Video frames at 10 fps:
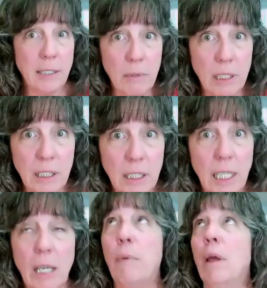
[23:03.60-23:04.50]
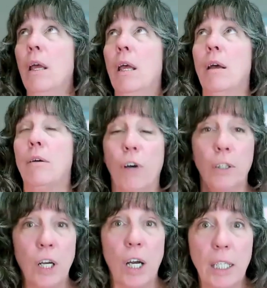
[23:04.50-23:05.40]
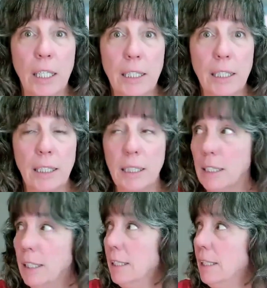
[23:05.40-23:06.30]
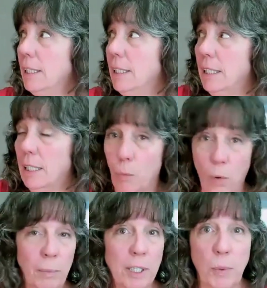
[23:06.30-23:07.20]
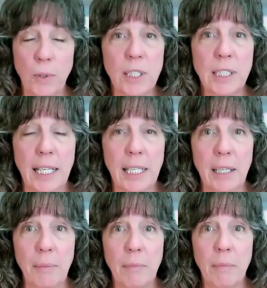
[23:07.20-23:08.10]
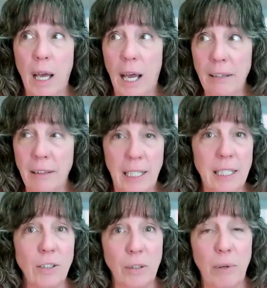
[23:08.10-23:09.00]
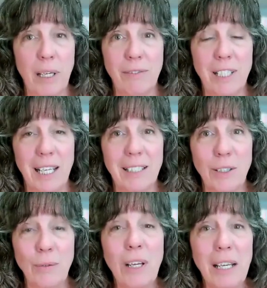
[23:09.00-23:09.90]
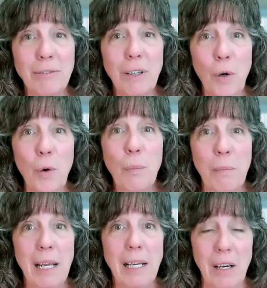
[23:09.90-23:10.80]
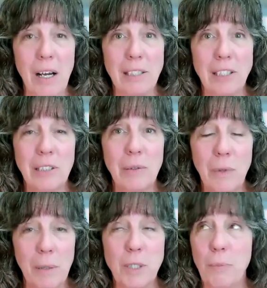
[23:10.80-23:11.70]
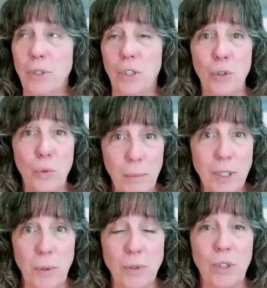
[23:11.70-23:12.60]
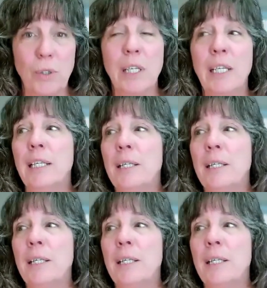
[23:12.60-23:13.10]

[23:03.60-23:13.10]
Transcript: as I'm listening to him. Father God, what am I supposed to say to him? I think he's on the brink of taking his own life. Oh my gosh. What am I supposed to do? What am I supposed to do?